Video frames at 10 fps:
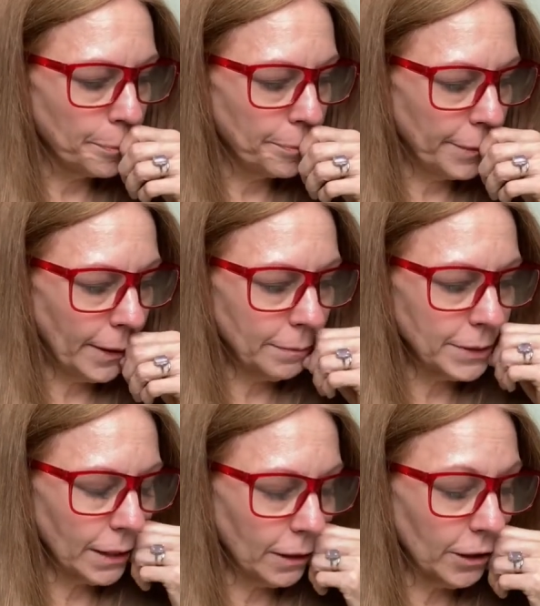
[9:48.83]
But I'm
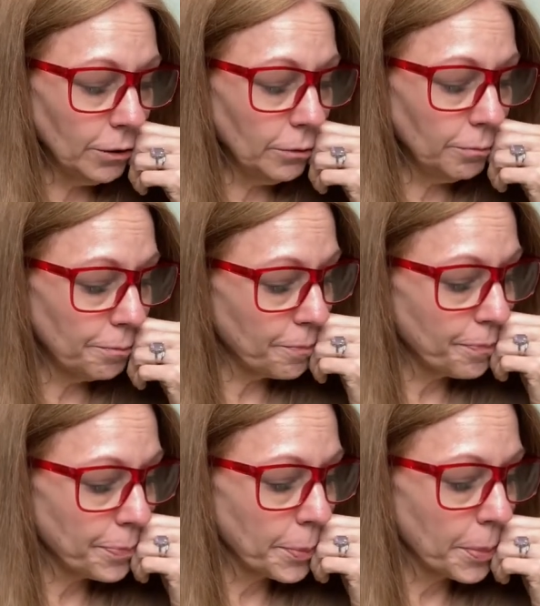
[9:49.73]
telling you,
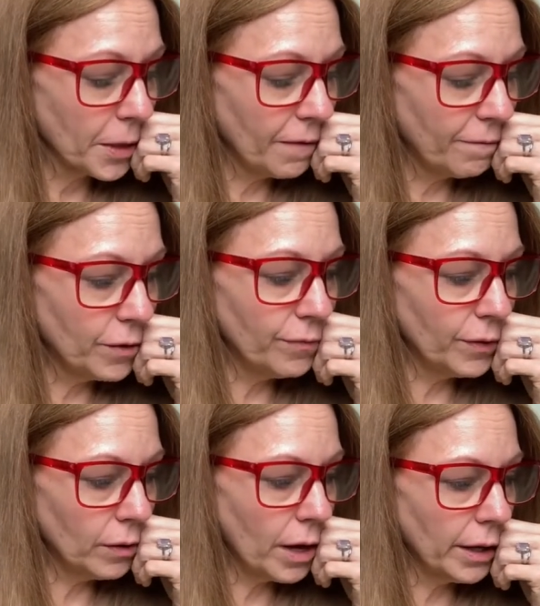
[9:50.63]
if you
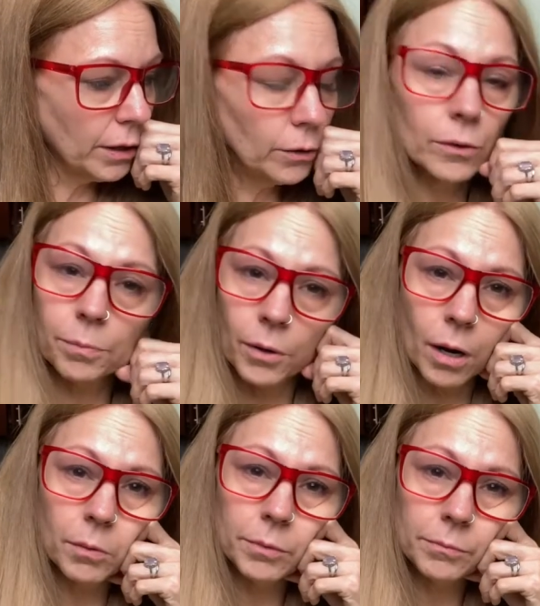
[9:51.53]
feel like you're the
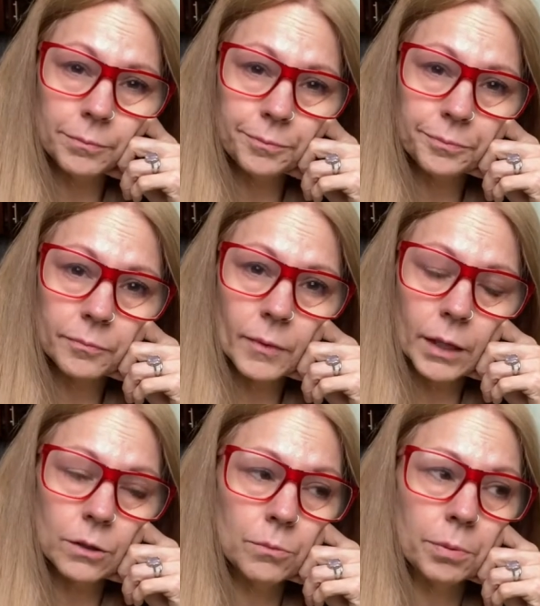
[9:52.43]
problem,
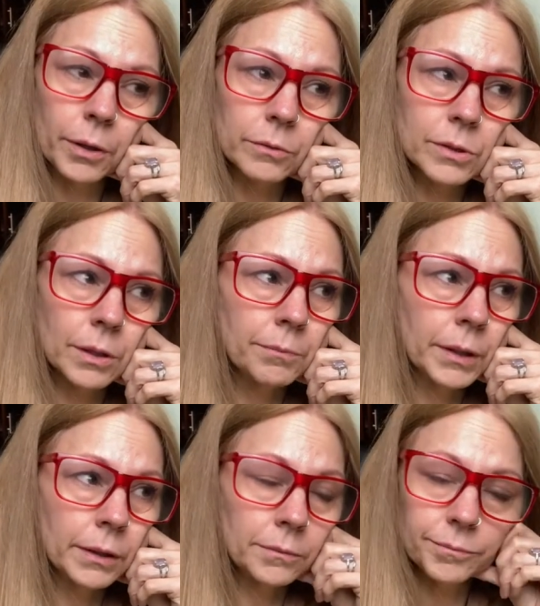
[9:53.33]
like you broke
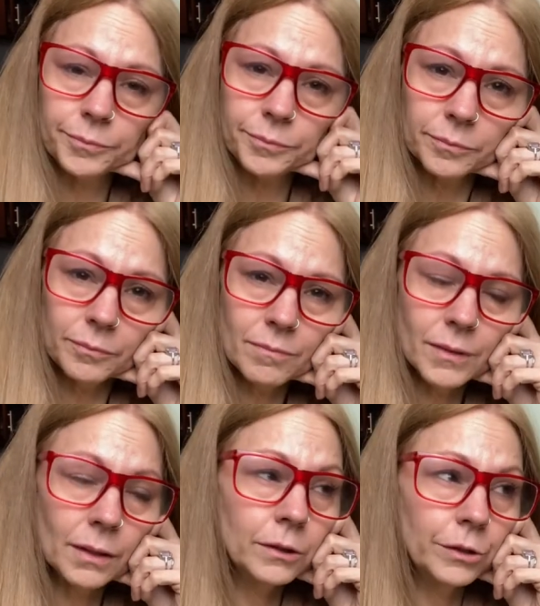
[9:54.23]
something.
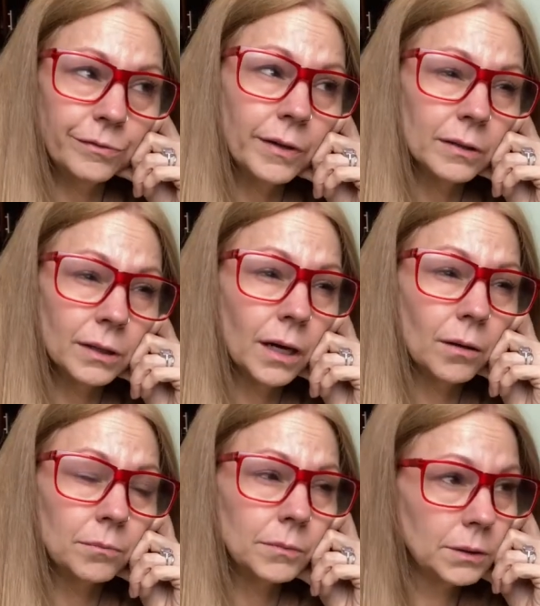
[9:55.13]
Like you fucked up.